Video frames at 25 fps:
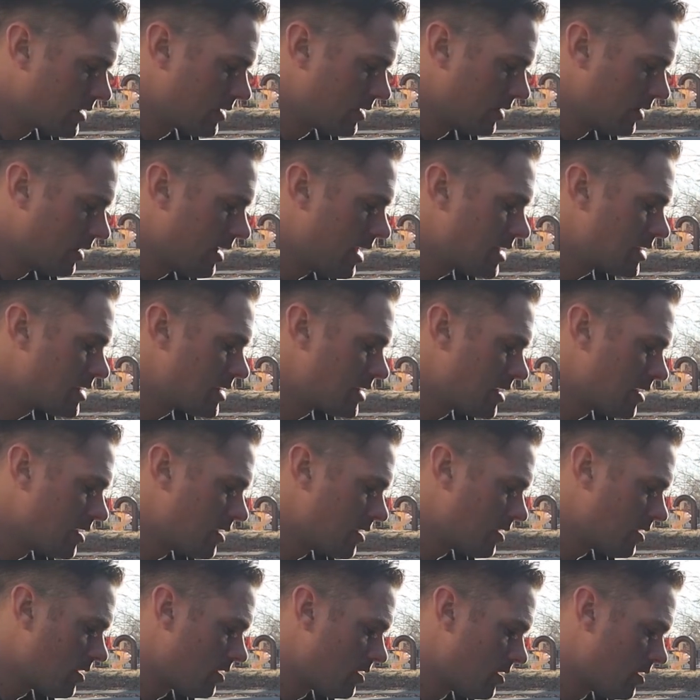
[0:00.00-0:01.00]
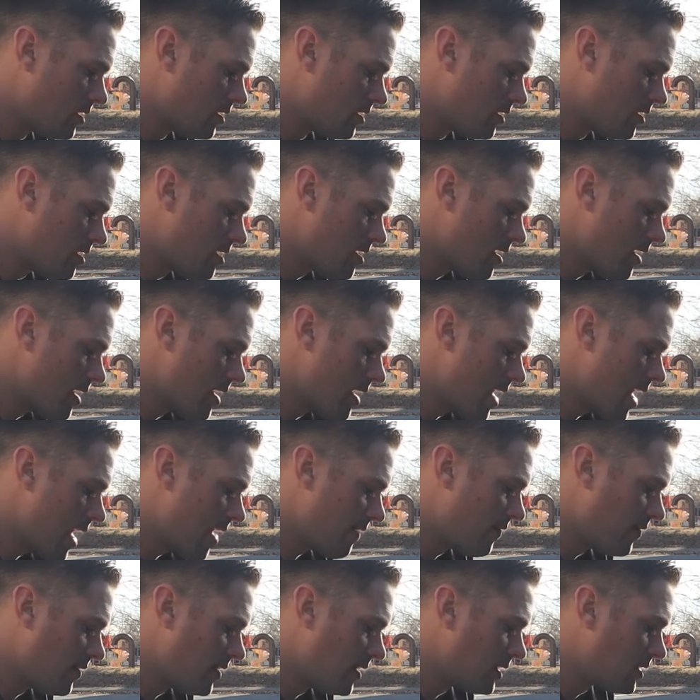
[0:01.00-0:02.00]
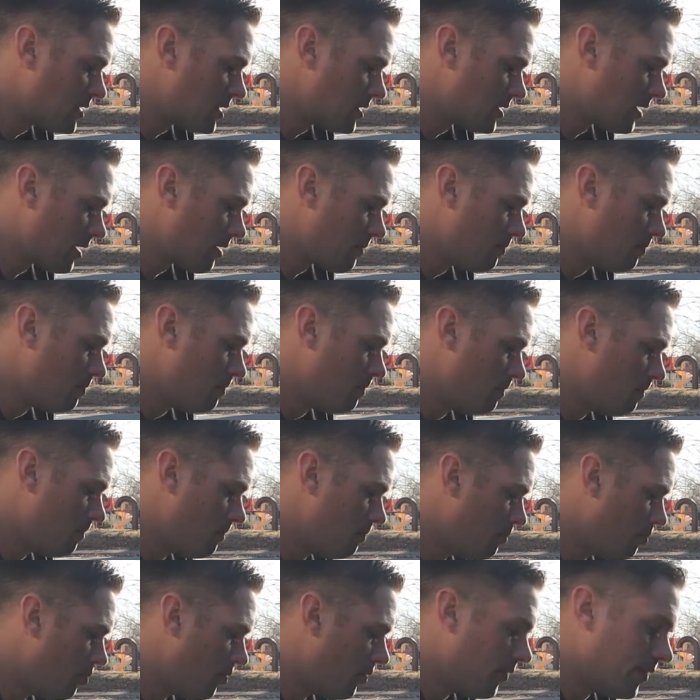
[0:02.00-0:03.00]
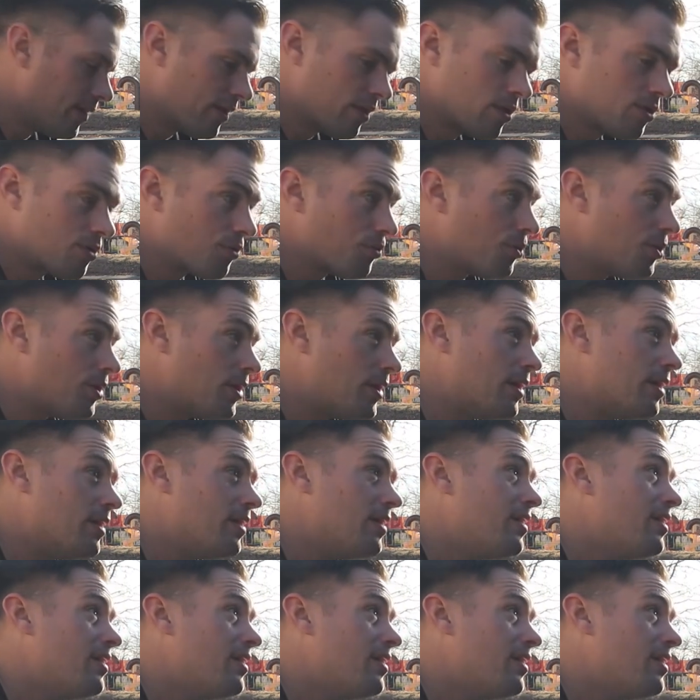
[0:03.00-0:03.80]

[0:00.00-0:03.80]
less than half an inch. It's like 0.3,